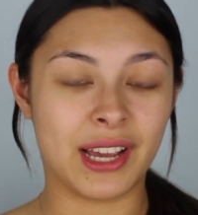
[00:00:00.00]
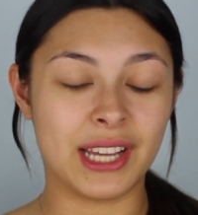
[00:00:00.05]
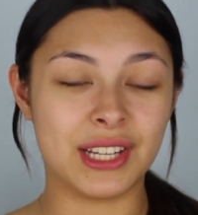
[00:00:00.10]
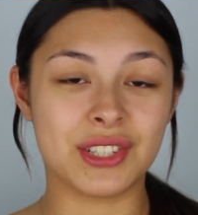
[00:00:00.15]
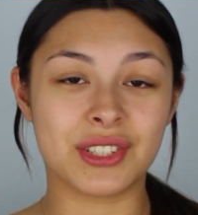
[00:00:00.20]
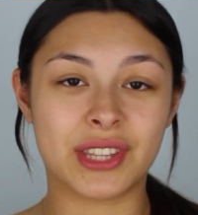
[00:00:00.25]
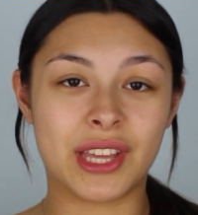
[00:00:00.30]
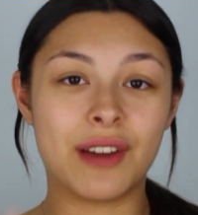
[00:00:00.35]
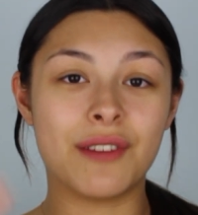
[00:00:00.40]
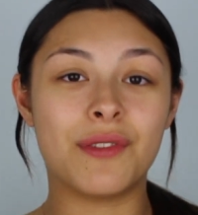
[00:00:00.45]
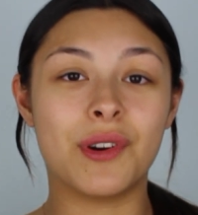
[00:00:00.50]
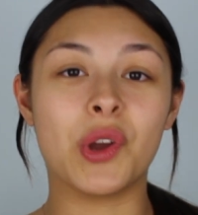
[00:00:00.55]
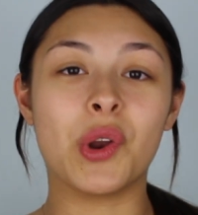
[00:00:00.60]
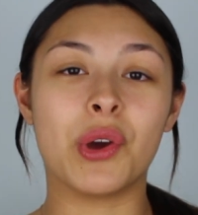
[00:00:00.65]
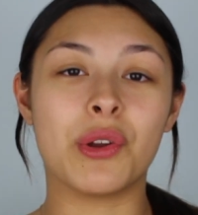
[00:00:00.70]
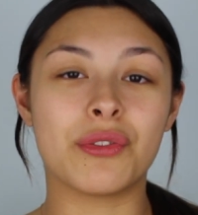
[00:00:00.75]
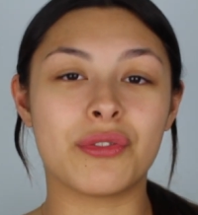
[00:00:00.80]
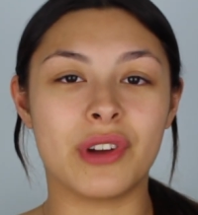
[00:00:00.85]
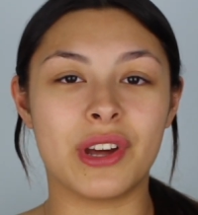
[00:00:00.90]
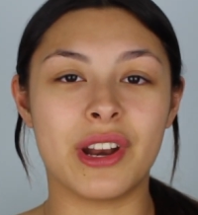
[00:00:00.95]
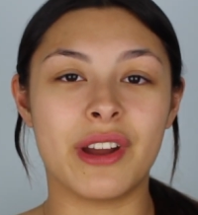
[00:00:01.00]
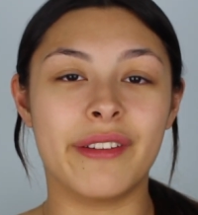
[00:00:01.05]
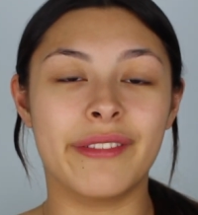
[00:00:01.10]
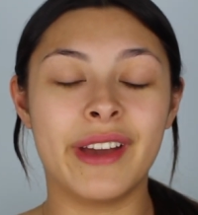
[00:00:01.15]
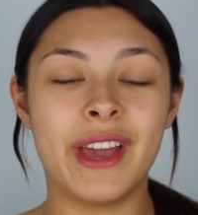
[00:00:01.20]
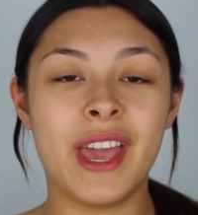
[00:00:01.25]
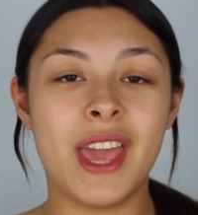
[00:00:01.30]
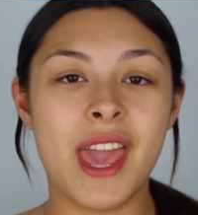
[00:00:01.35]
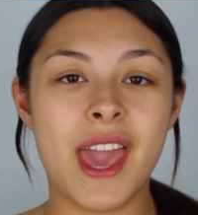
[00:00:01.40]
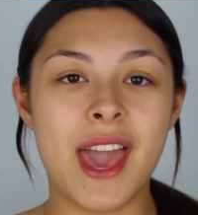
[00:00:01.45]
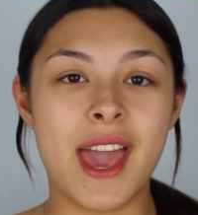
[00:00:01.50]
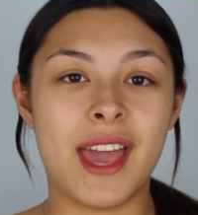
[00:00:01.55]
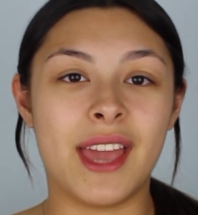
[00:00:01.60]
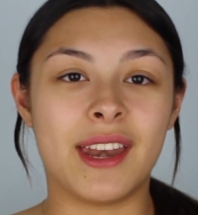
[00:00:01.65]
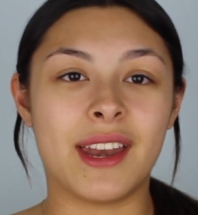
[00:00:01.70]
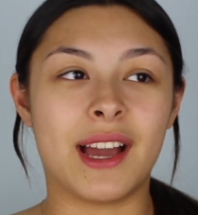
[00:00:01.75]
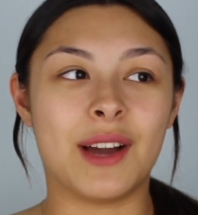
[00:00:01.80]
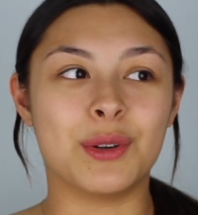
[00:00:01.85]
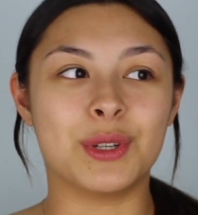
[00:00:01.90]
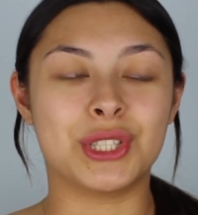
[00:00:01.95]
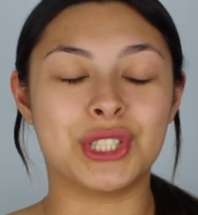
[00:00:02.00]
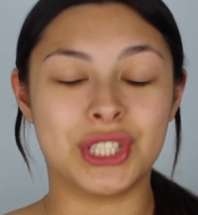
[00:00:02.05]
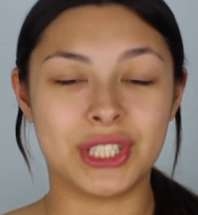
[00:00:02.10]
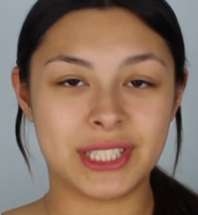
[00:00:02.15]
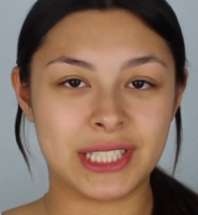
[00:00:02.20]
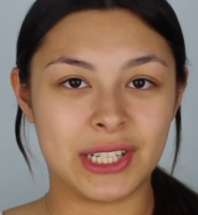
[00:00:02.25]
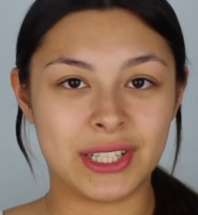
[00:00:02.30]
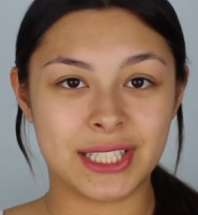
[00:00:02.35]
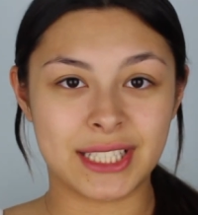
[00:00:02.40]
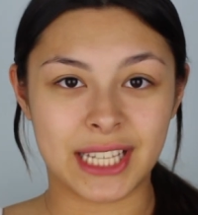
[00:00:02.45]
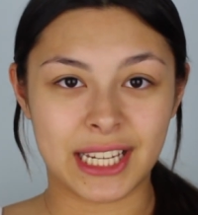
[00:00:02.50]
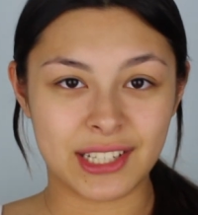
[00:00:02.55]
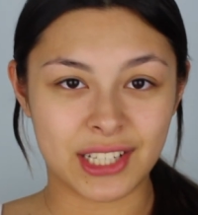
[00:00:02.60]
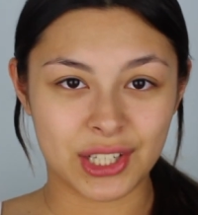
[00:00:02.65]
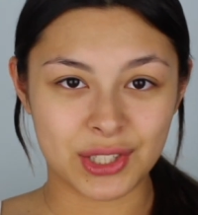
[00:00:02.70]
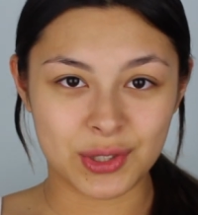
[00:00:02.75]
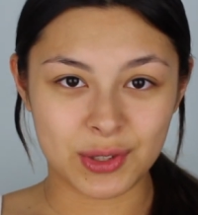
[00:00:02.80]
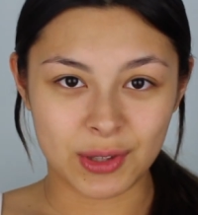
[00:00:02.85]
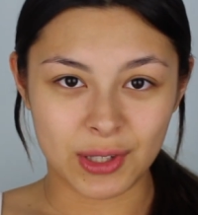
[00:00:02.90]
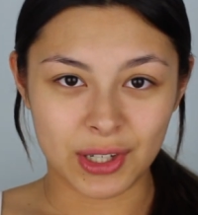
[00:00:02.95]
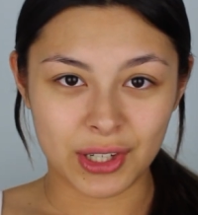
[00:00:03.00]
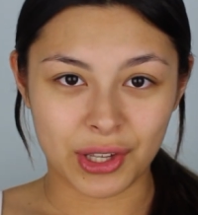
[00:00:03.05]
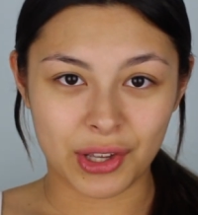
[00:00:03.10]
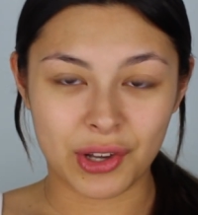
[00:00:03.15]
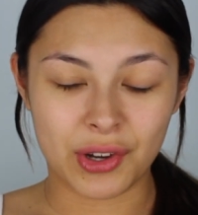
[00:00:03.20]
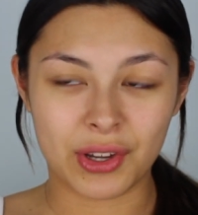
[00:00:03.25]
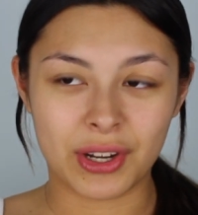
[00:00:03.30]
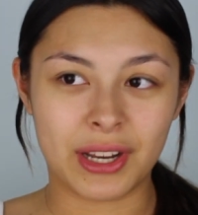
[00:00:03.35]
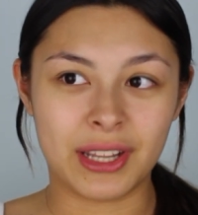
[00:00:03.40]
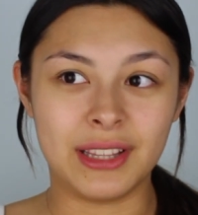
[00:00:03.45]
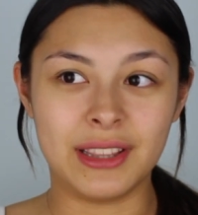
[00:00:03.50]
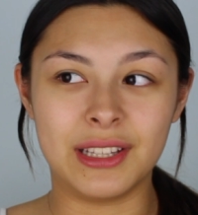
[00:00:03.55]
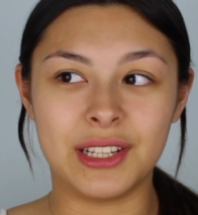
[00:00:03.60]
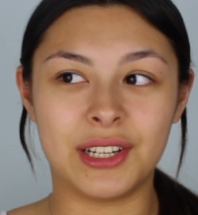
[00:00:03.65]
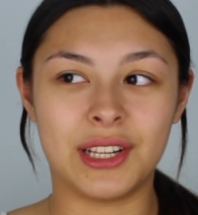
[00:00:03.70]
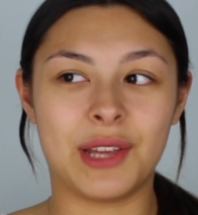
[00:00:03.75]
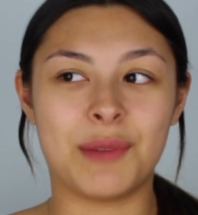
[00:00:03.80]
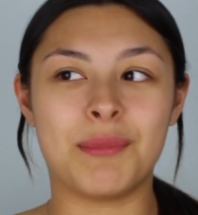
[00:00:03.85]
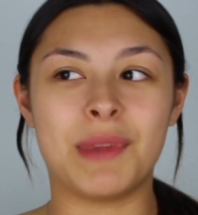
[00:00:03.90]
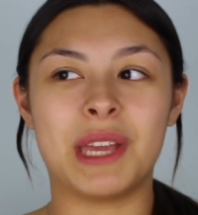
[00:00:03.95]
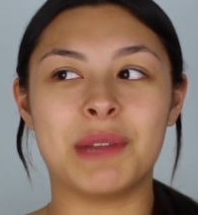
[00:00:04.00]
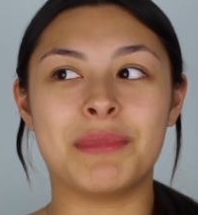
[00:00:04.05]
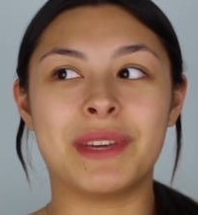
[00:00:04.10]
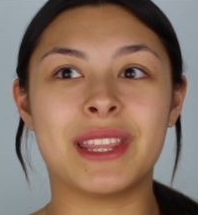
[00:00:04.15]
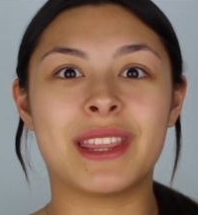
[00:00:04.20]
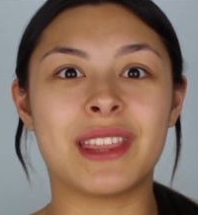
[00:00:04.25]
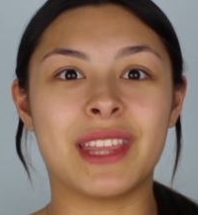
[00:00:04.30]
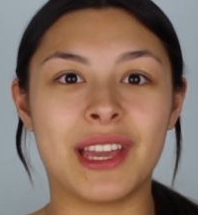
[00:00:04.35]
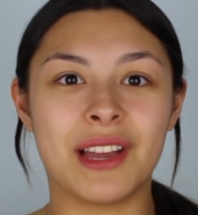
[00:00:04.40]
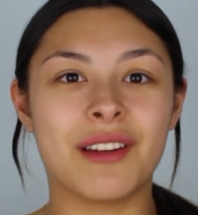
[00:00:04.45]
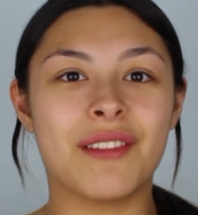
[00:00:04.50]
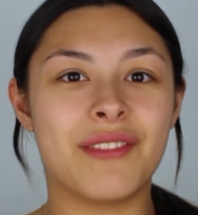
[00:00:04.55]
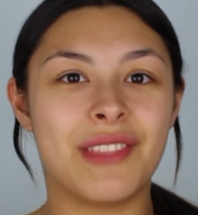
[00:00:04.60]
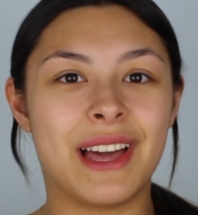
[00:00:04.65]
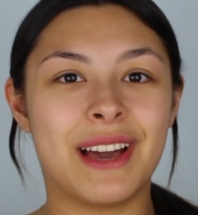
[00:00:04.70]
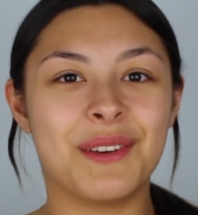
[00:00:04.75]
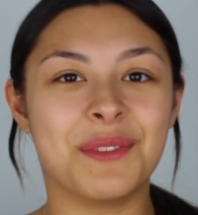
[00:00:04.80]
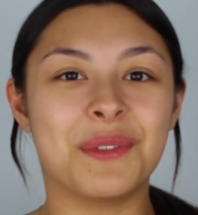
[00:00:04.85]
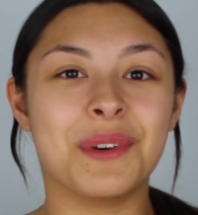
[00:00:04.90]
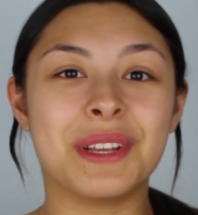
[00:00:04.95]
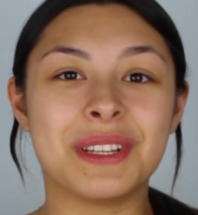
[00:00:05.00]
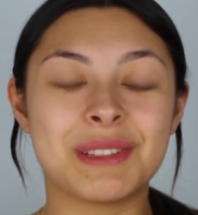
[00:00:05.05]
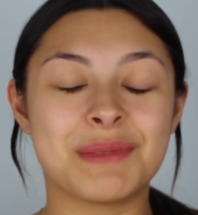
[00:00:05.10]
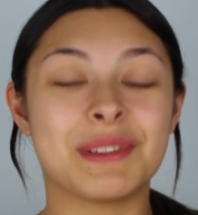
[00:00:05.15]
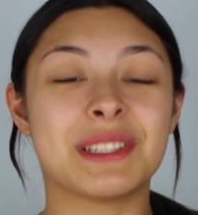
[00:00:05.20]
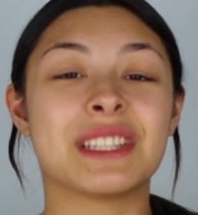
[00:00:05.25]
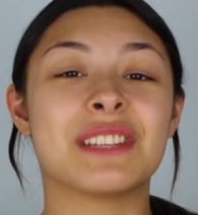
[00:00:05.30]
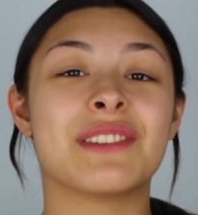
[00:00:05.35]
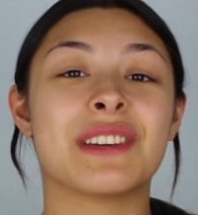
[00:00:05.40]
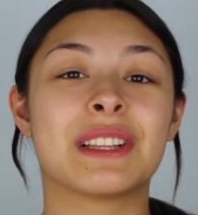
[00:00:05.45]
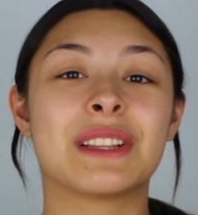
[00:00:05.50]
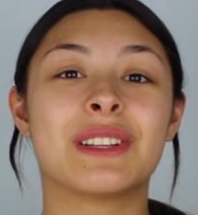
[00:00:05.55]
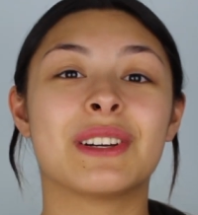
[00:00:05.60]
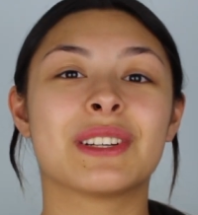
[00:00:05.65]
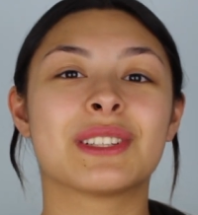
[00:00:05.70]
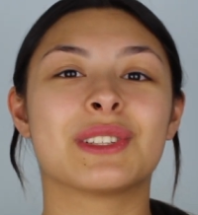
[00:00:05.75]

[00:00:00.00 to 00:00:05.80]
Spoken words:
I took that photo in front of, and I was just outside not too long ago, and it literally made me think of that one specific look.